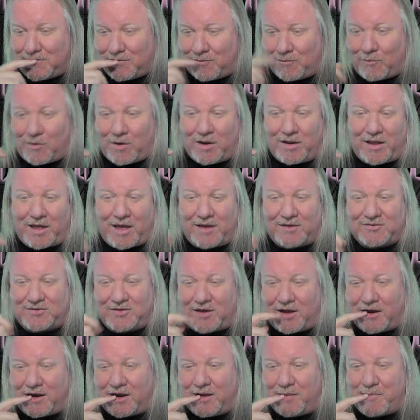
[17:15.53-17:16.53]
One last
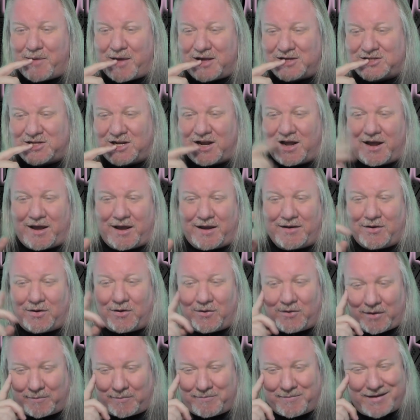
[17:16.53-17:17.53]
thing I'm going to mention. I, I
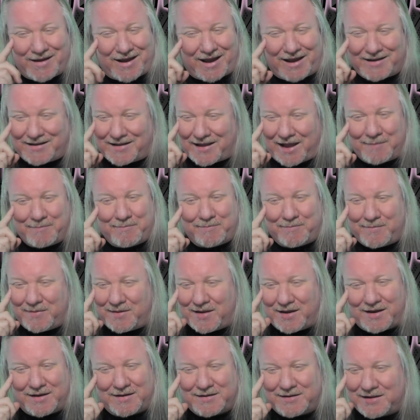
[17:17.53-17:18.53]
know I'm, I, I'm,
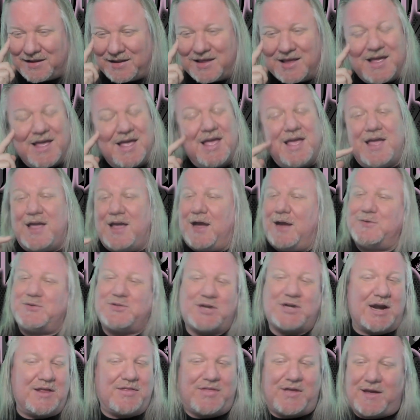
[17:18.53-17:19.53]
I'm
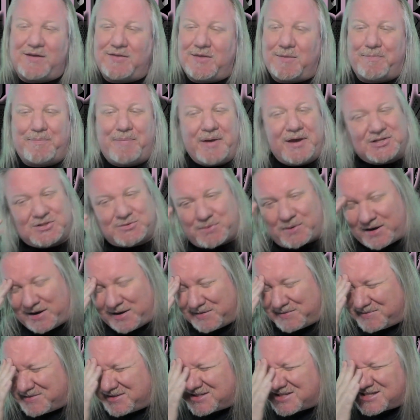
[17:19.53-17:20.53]
trying to think of the best way
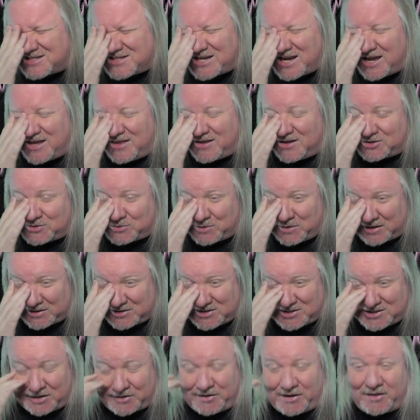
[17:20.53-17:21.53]
to say this
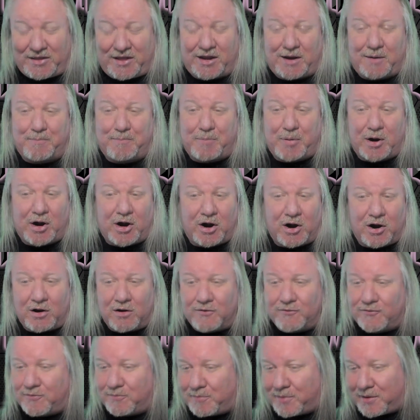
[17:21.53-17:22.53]
without sounding like a
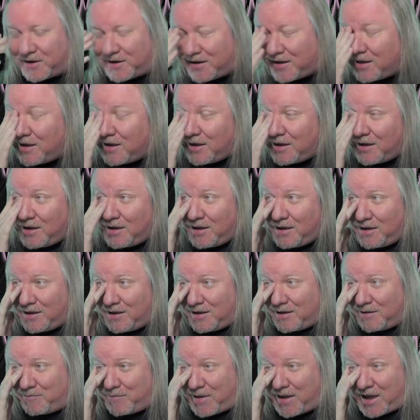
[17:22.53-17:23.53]
perv, but
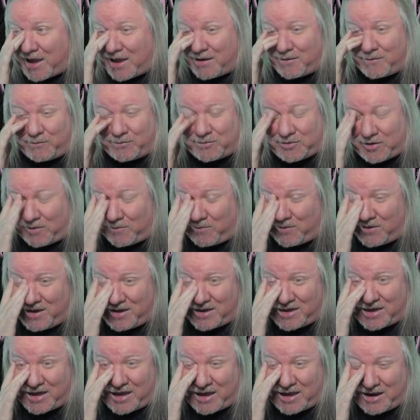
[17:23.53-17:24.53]
man, did we
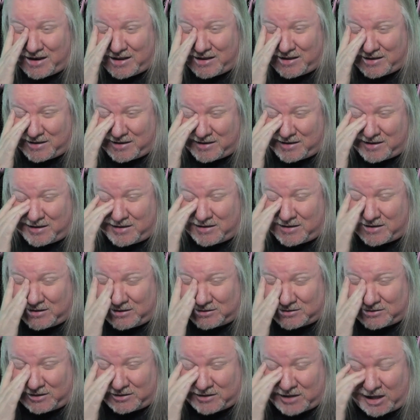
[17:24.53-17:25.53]
get,
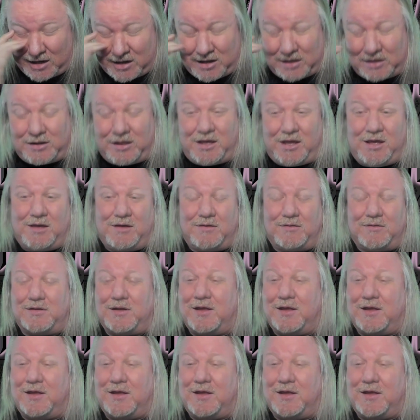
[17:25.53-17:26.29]
luckily,